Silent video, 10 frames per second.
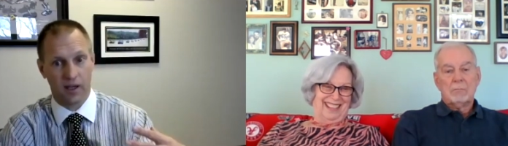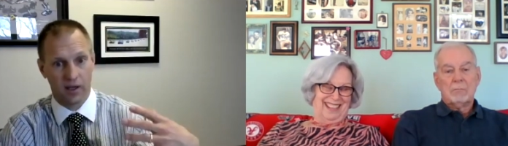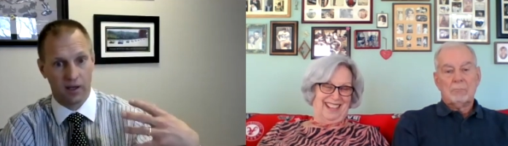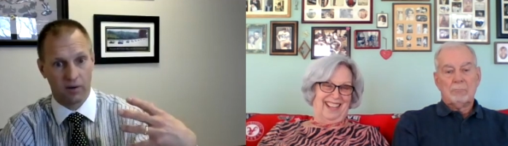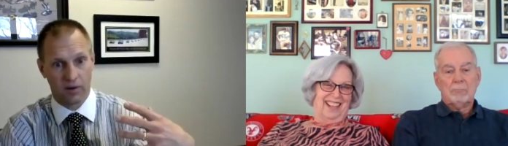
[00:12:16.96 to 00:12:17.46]

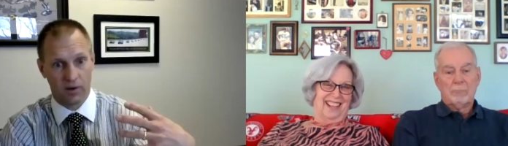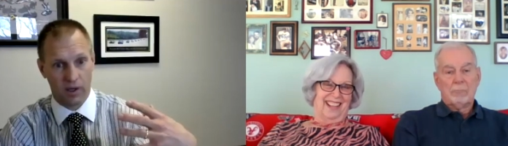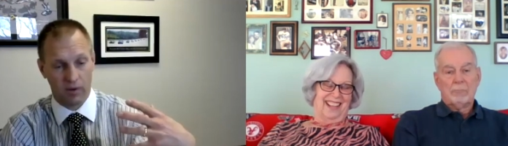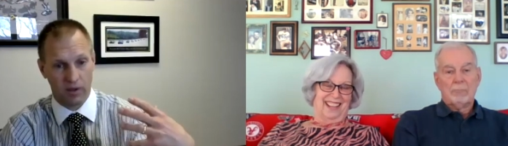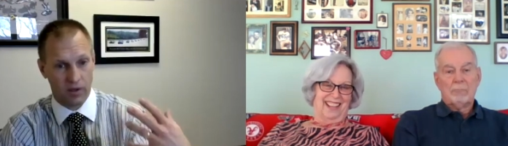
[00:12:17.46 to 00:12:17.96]
Speaker 1: that.
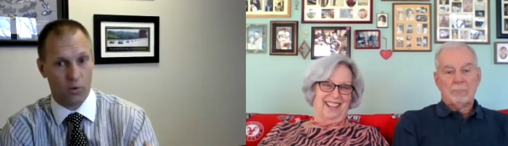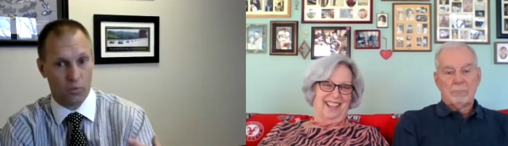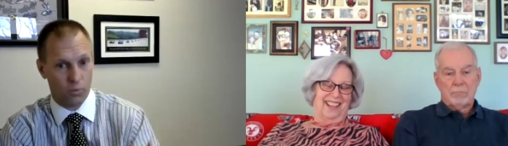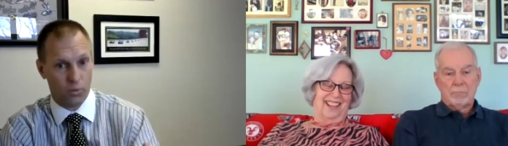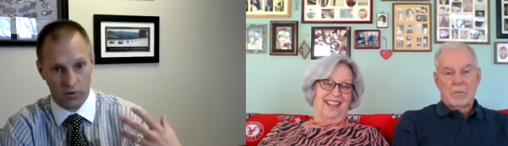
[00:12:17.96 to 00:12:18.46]

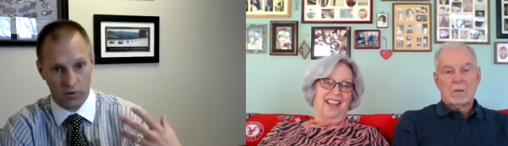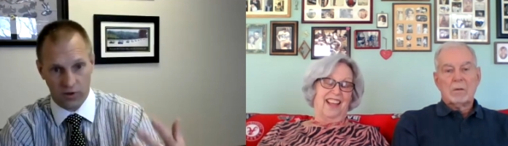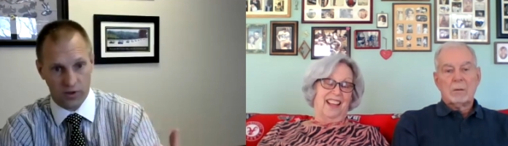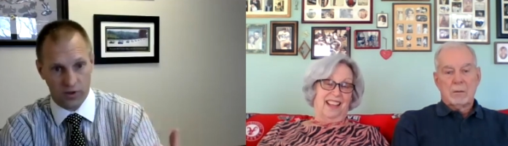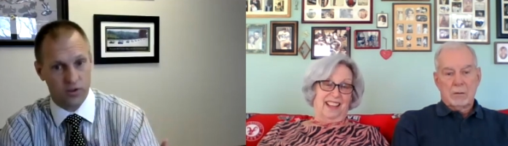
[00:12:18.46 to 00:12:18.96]
You know,
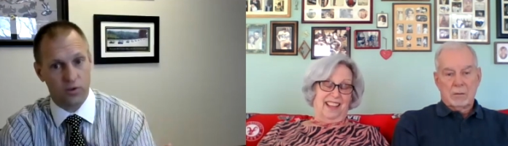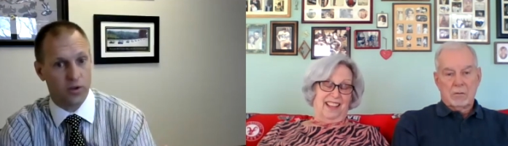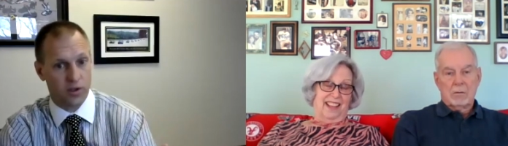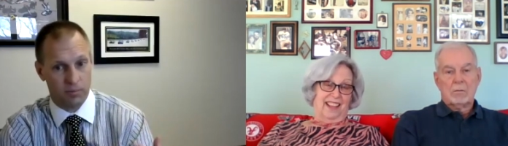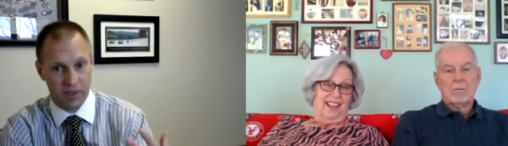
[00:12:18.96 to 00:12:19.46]
the
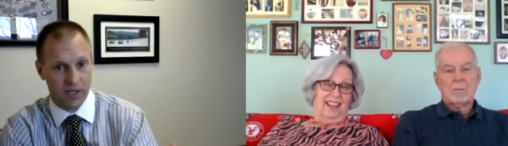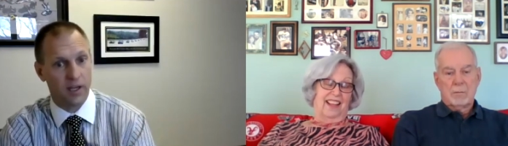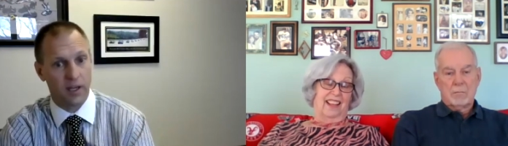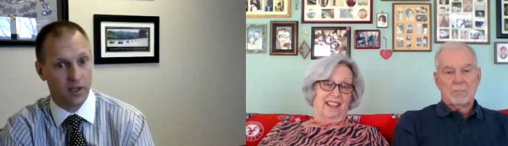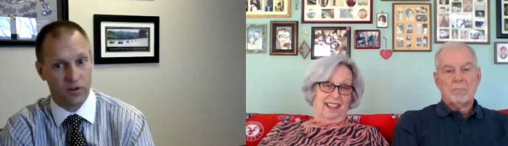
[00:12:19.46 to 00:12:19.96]
sooner the
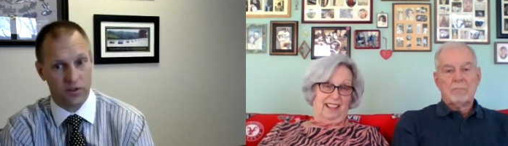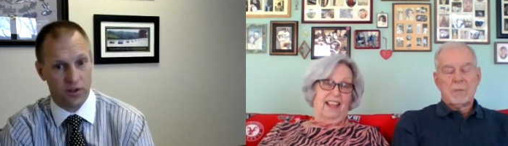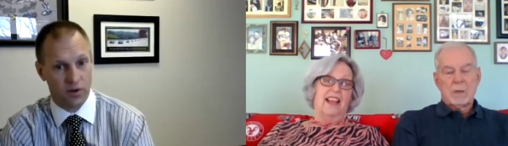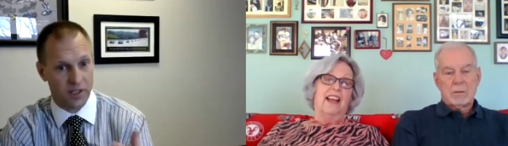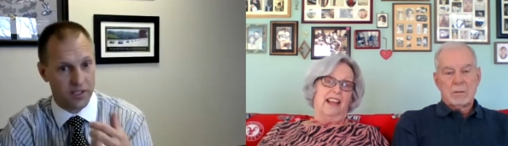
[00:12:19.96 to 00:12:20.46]
beginning
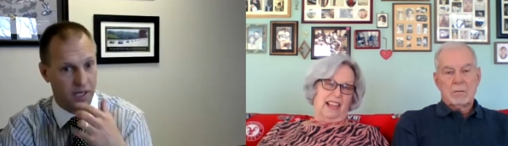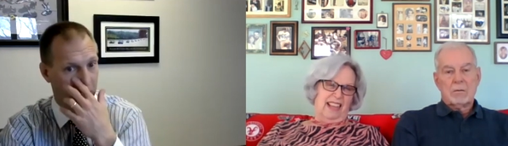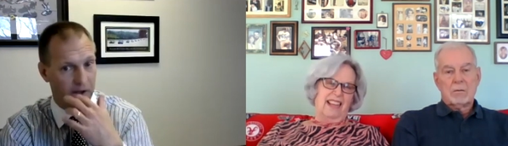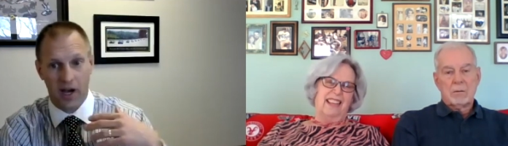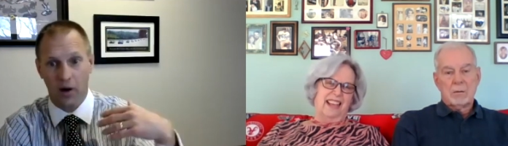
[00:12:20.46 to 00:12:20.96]
years of their
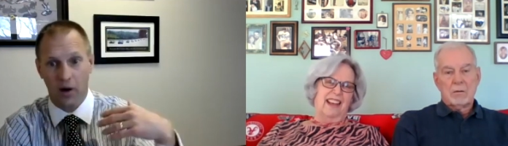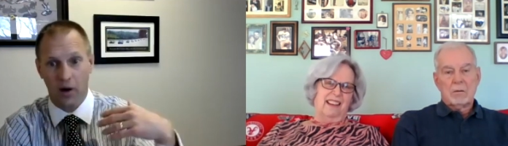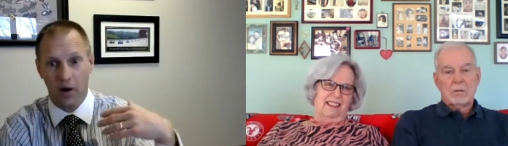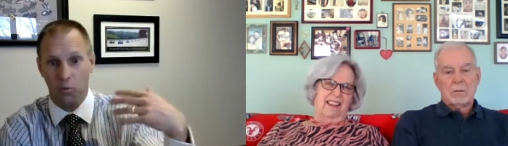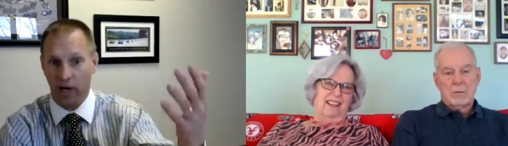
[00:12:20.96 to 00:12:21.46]
retirement and not
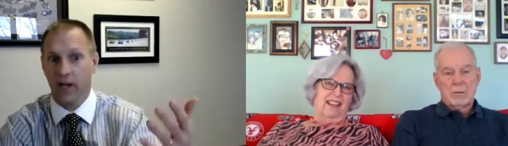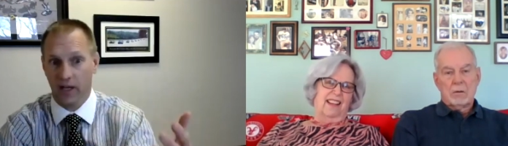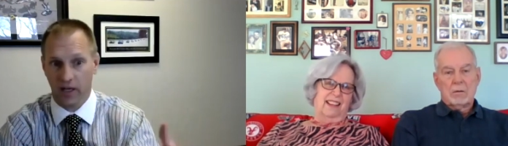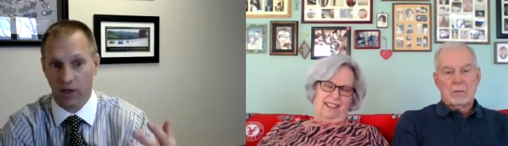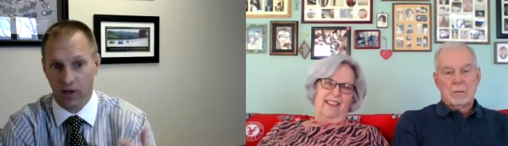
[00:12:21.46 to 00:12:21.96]
yeah. waiting,
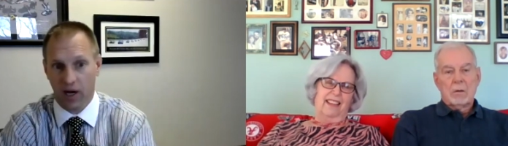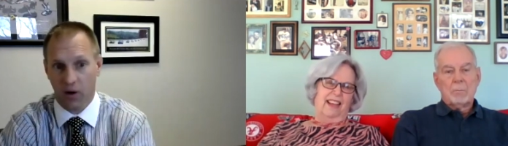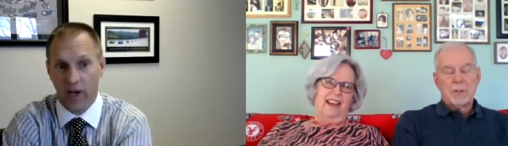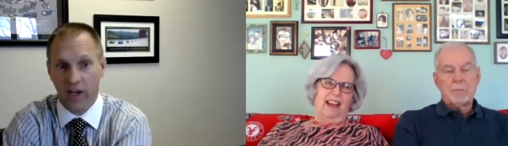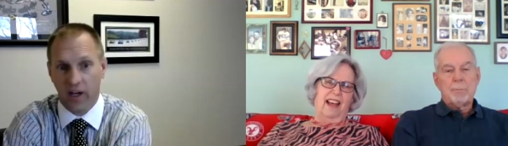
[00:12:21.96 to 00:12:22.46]

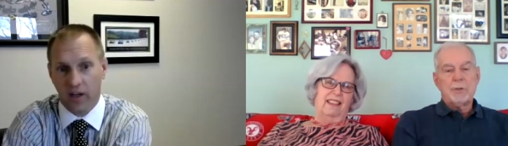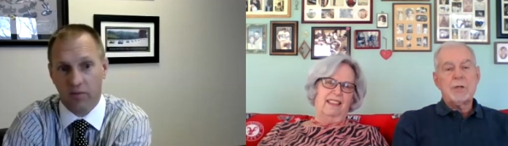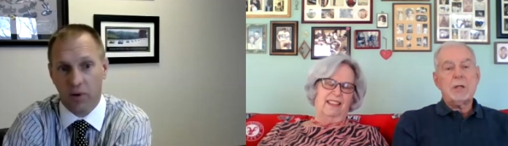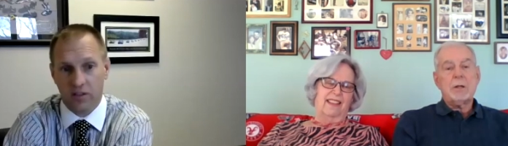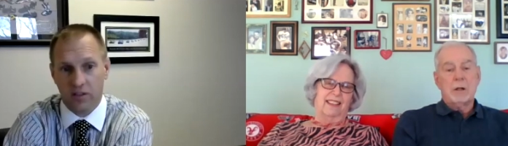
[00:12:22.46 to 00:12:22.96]
not yeah, waiting.
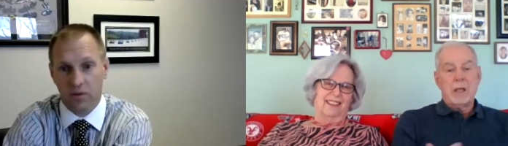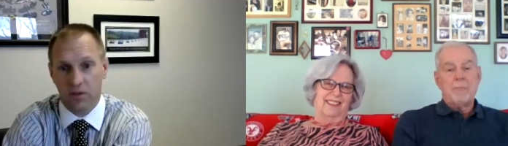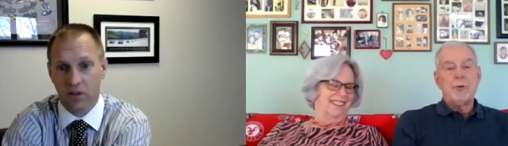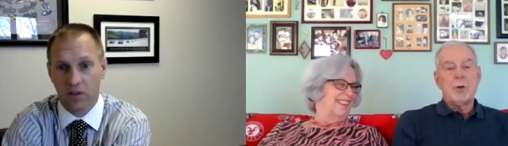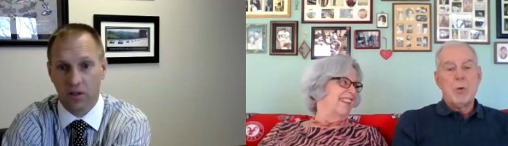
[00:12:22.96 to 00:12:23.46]
Speaker 2: Particularly
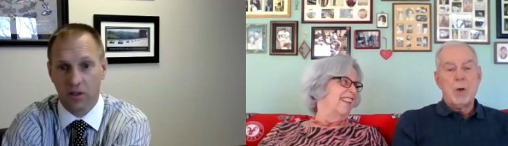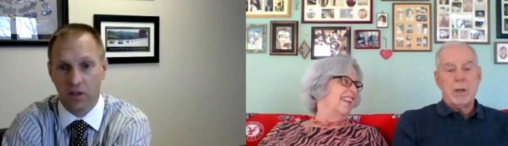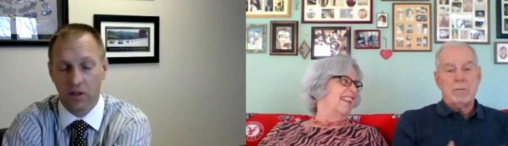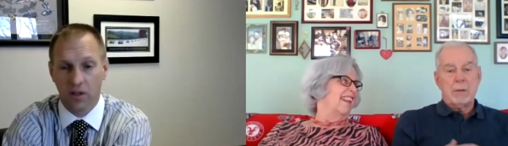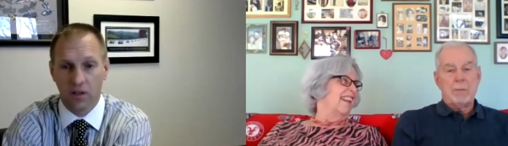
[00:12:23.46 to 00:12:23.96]
if you're
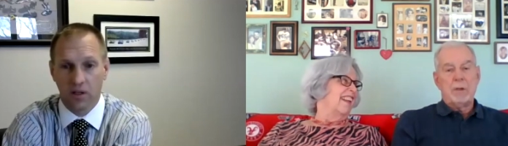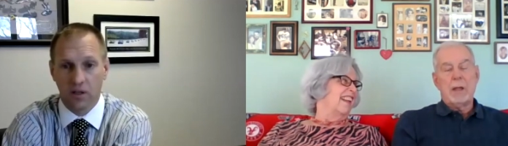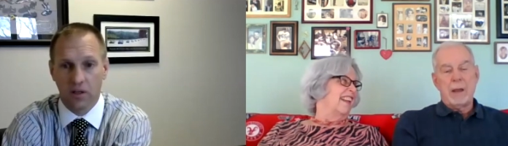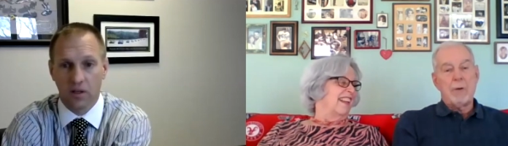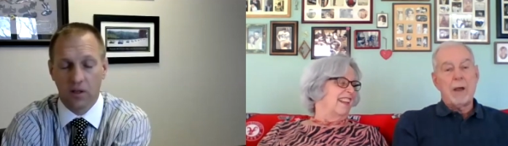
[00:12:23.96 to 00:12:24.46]
going, I mean,
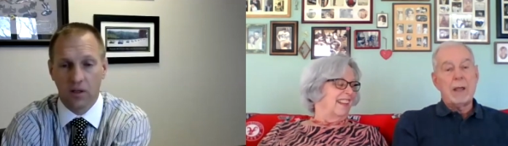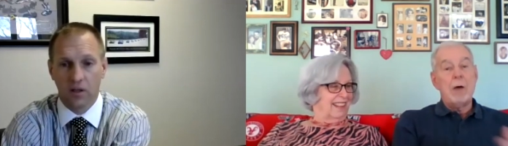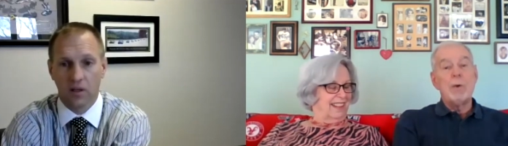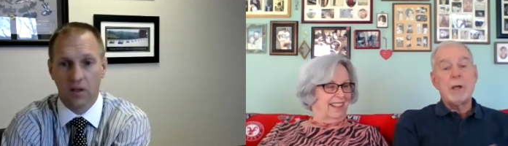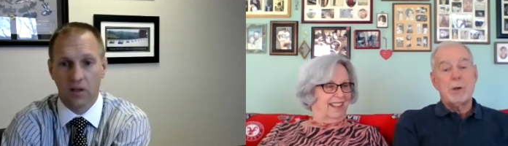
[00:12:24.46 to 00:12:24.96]
like right
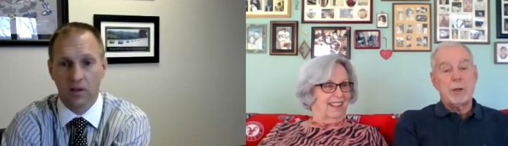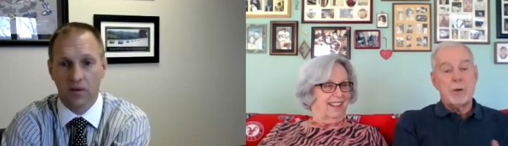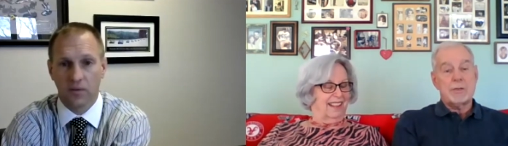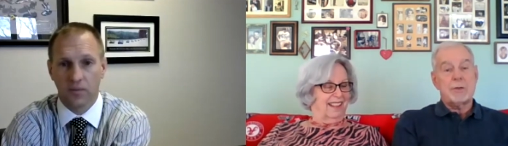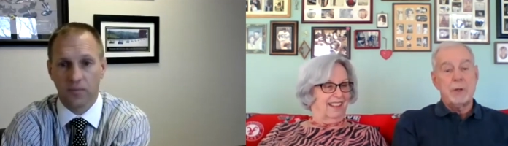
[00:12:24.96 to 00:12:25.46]
now we go to
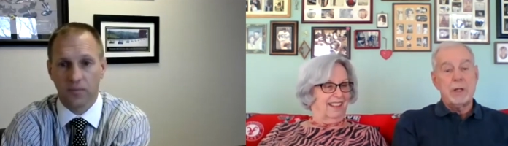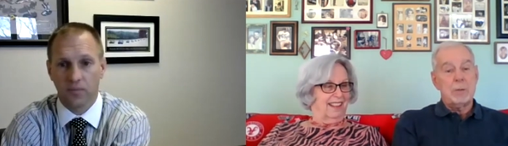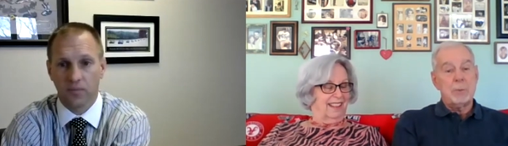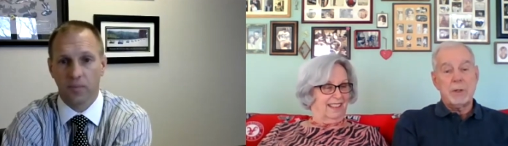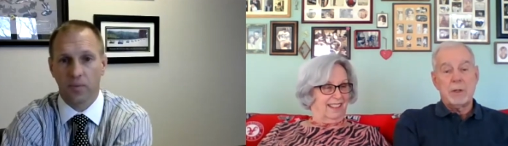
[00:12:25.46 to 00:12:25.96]
Costa
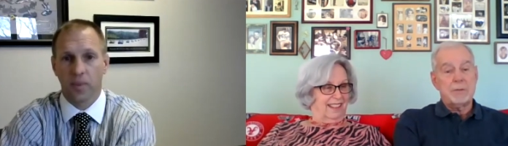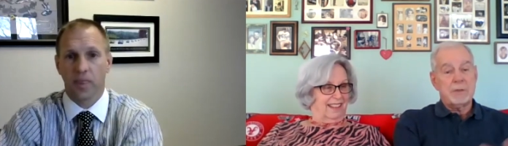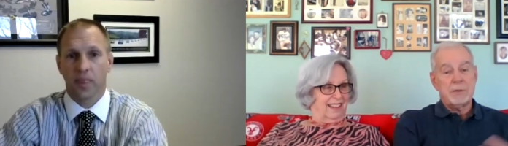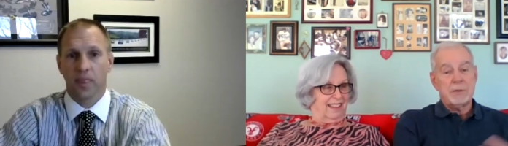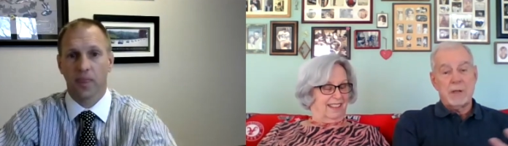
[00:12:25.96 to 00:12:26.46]
Rica because
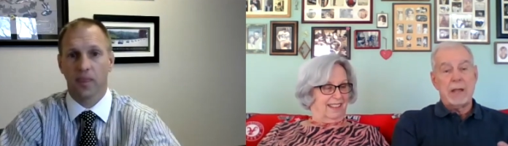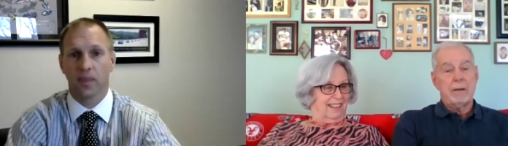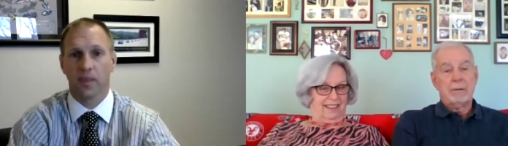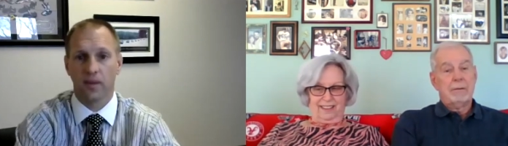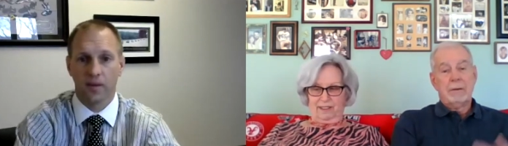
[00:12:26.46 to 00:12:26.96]
it's
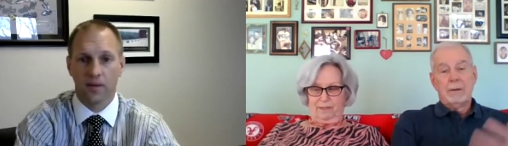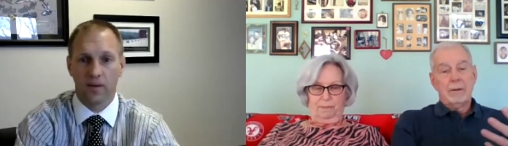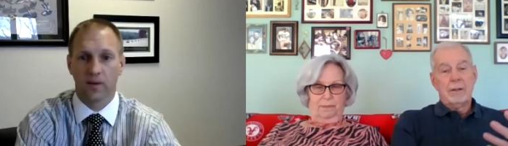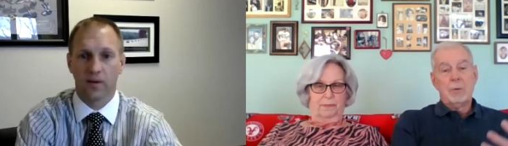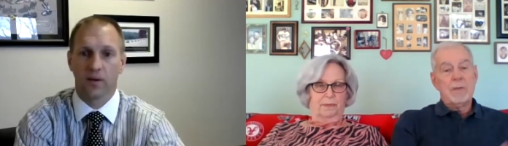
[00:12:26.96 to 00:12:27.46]
like
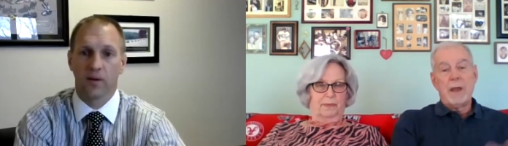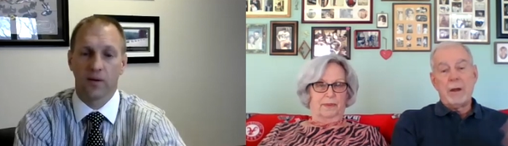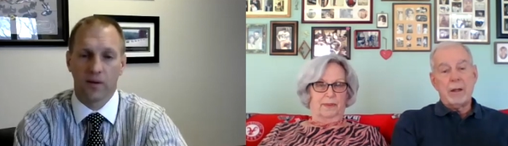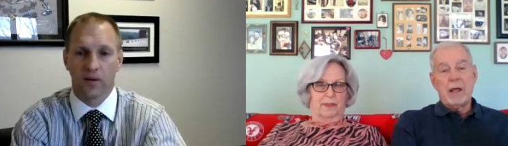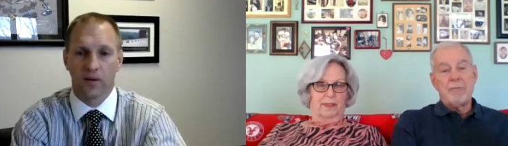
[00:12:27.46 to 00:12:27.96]
you know, we're
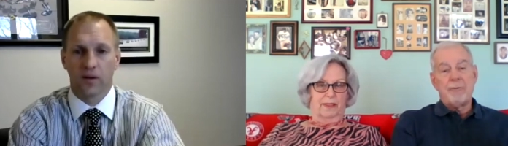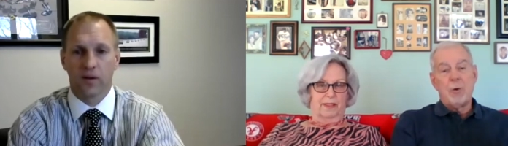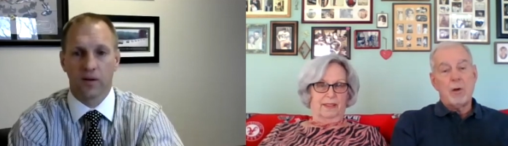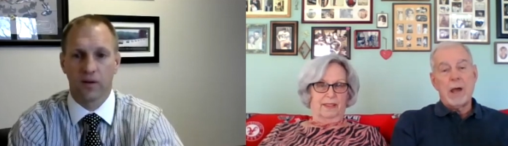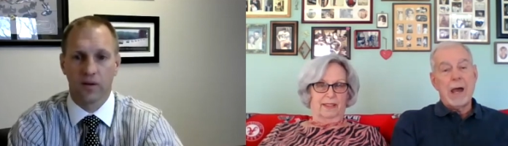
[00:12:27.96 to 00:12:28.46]
there in like four